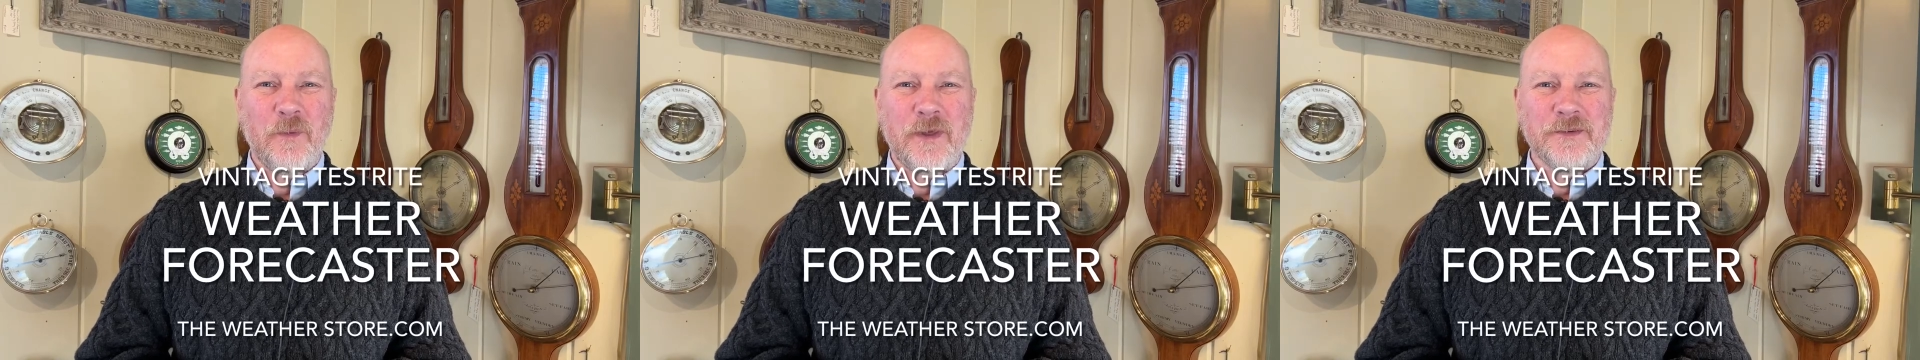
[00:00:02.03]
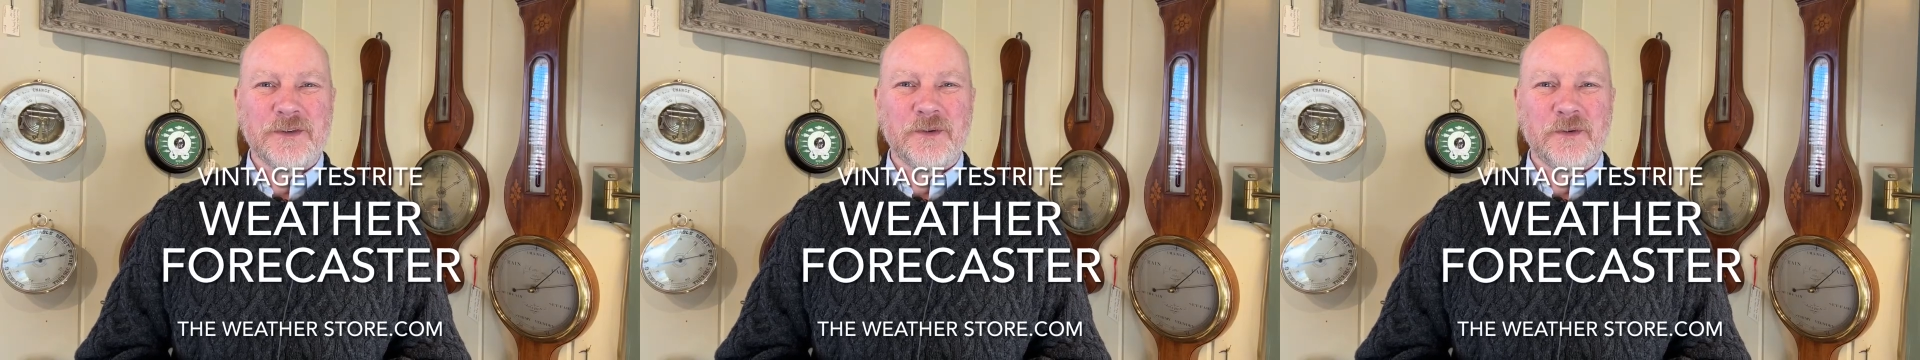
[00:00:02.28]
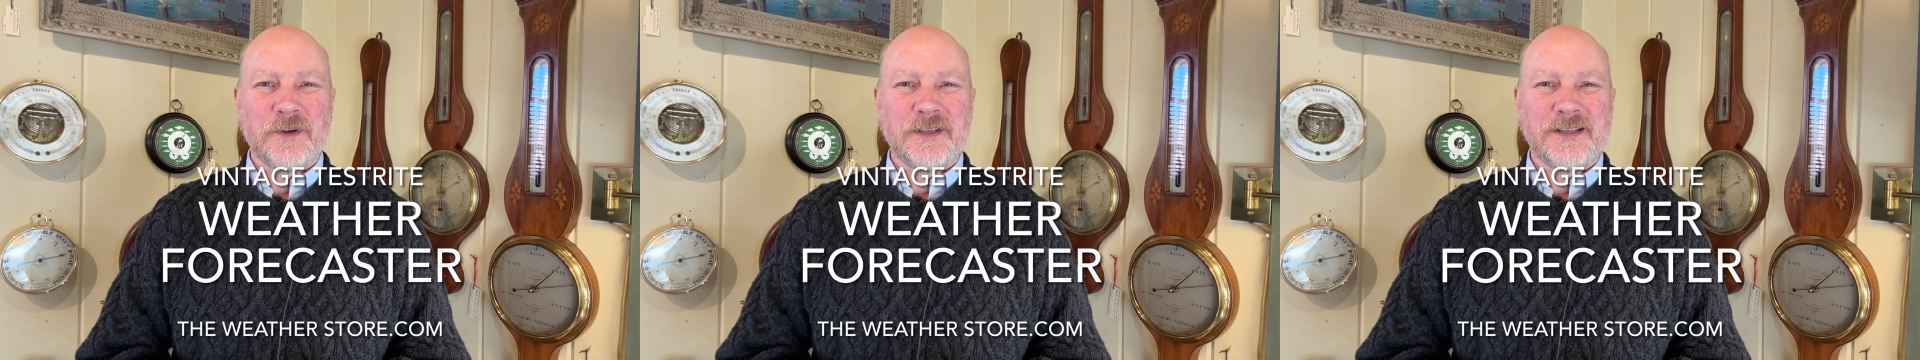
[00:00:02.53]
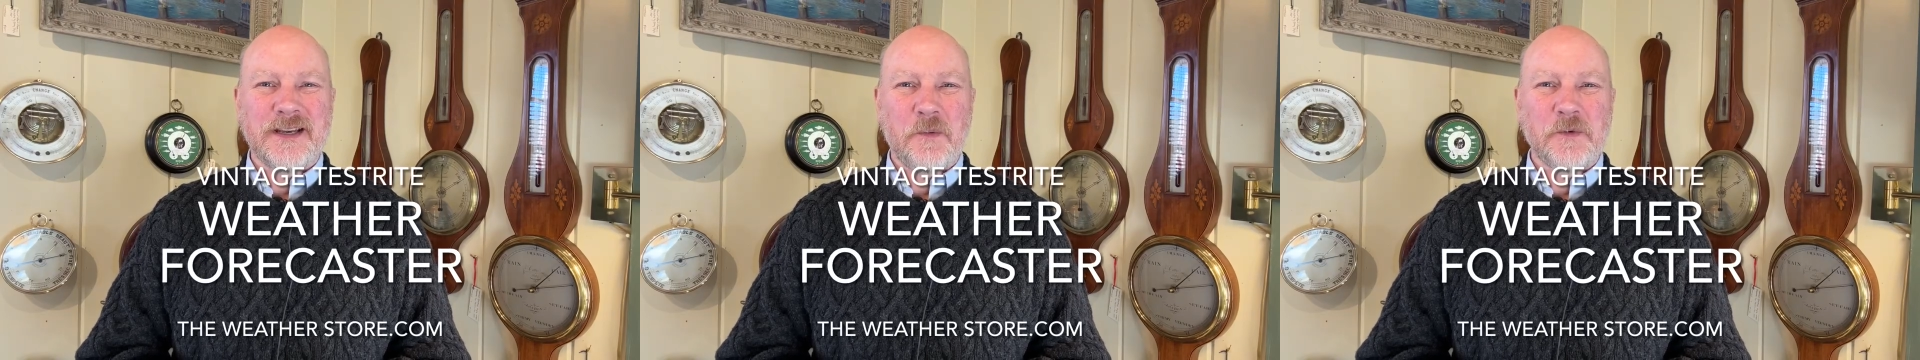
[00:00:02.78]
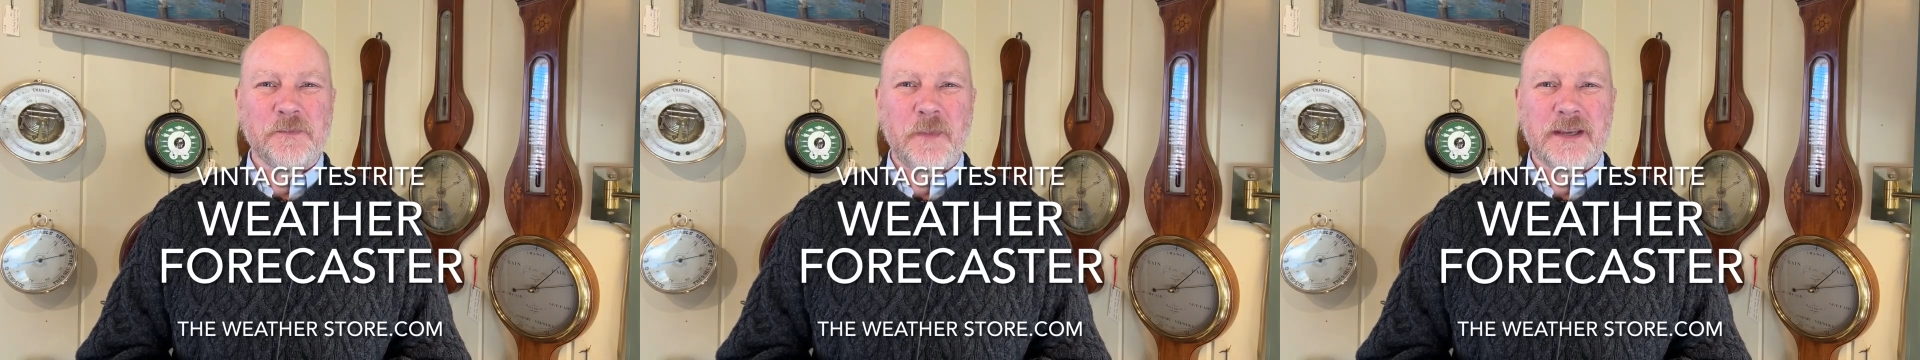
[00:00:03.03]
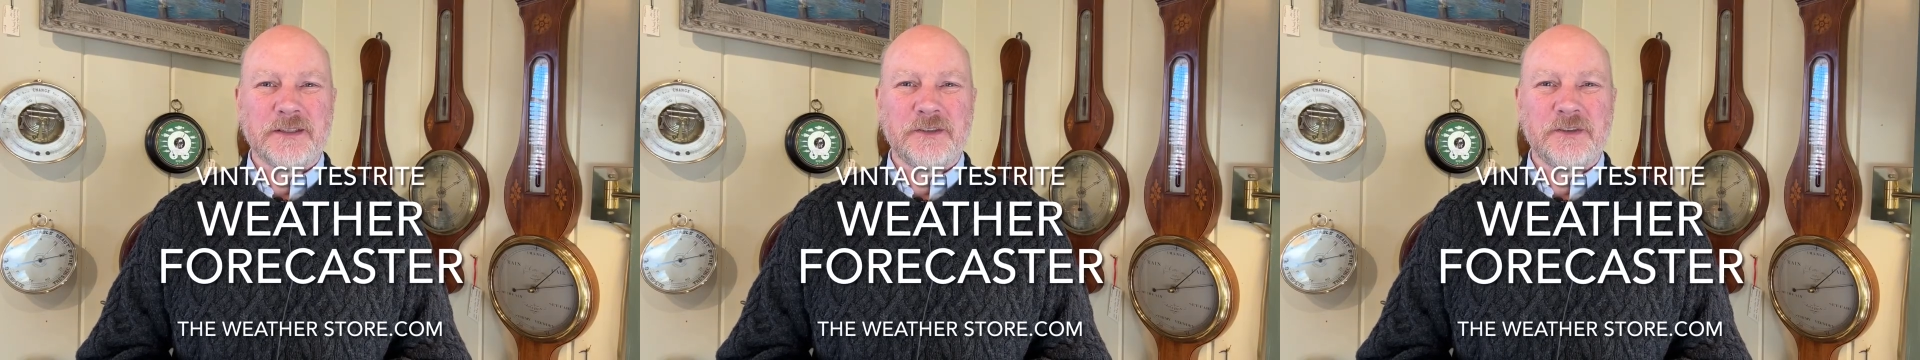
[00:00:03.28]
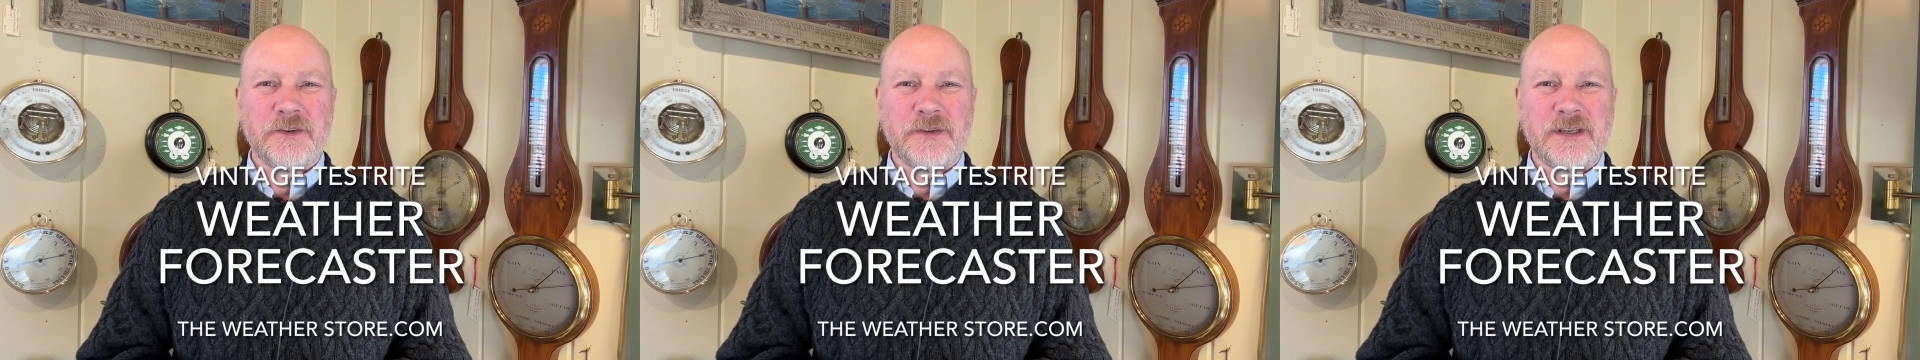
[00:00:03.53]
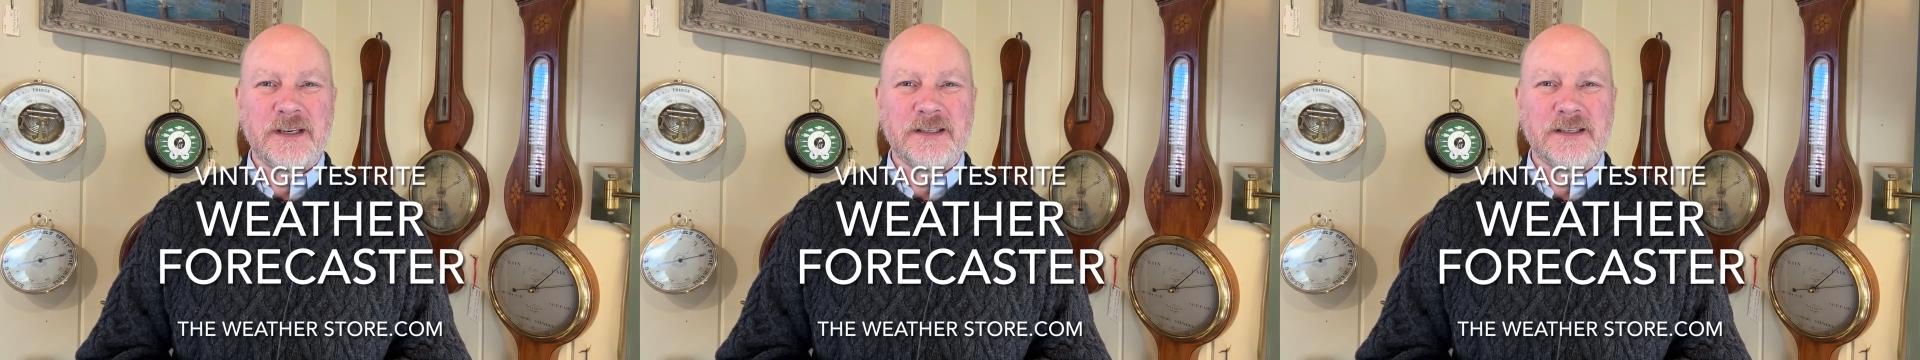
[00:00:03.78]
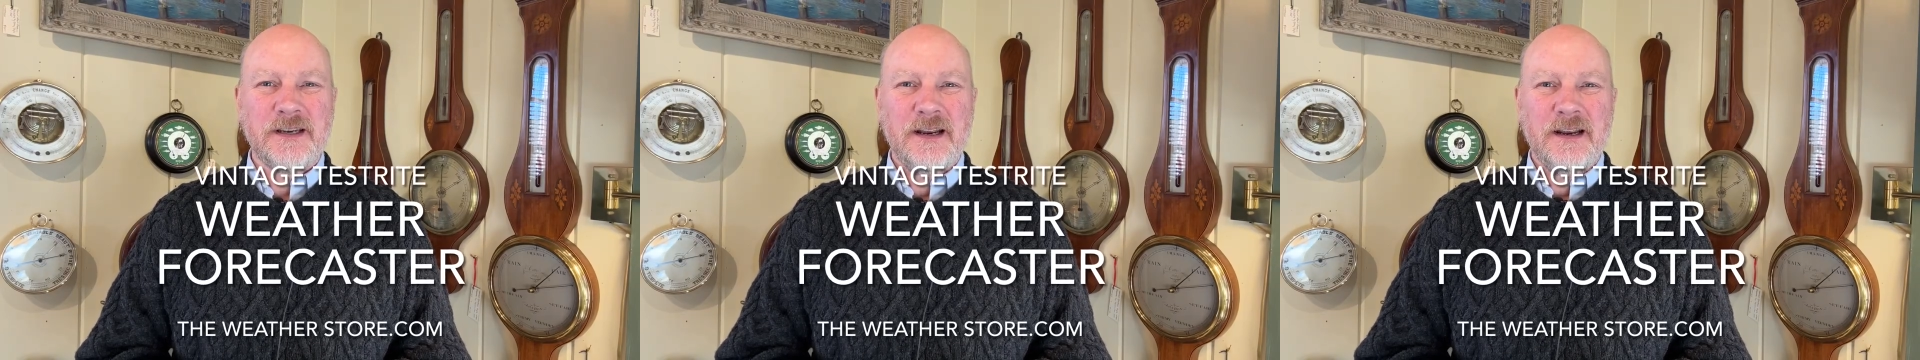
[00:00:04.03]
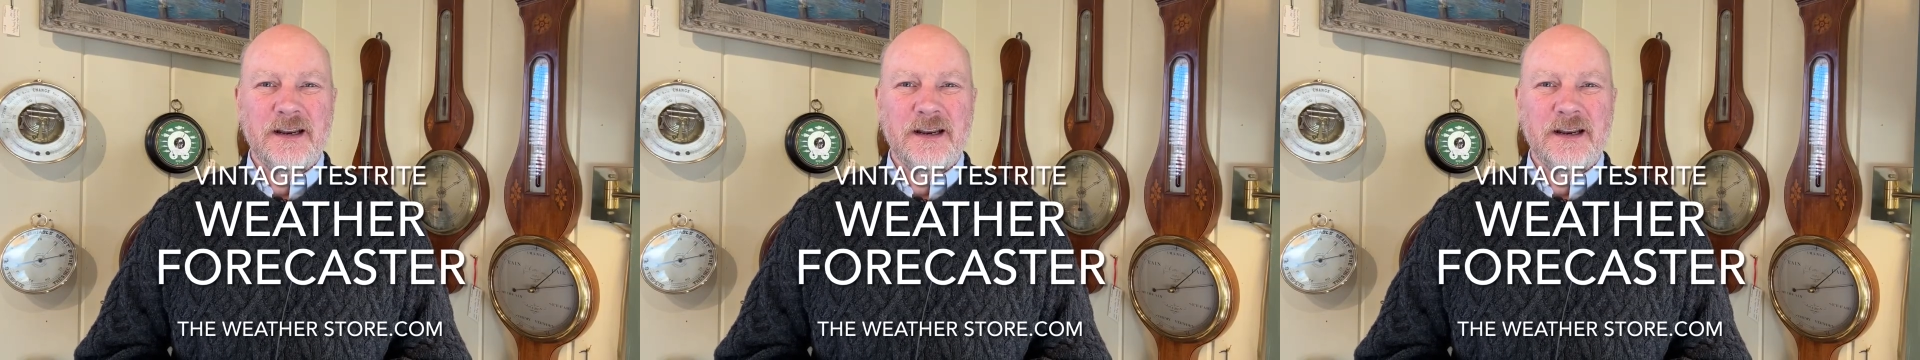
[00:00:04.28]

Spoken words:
Weather Store in Sandwich, Massachusetts.